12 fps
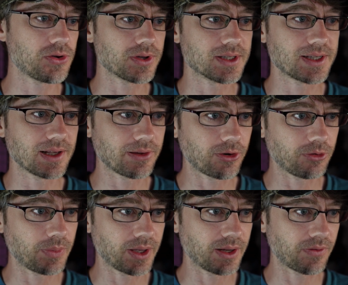you can see a little
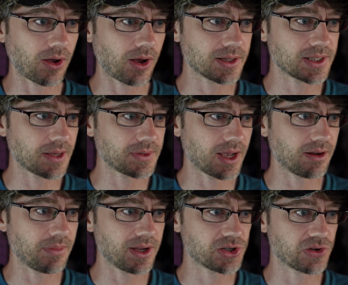bit of concept
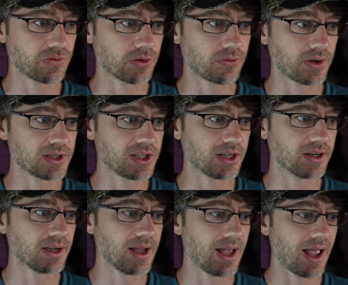animation for
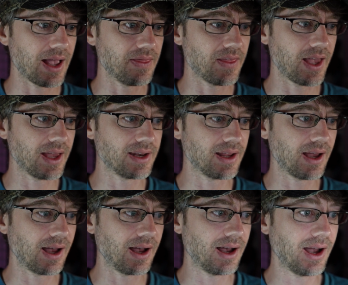Frontier. And then,
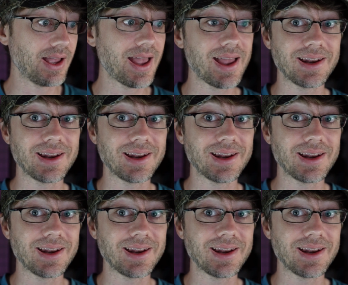hey,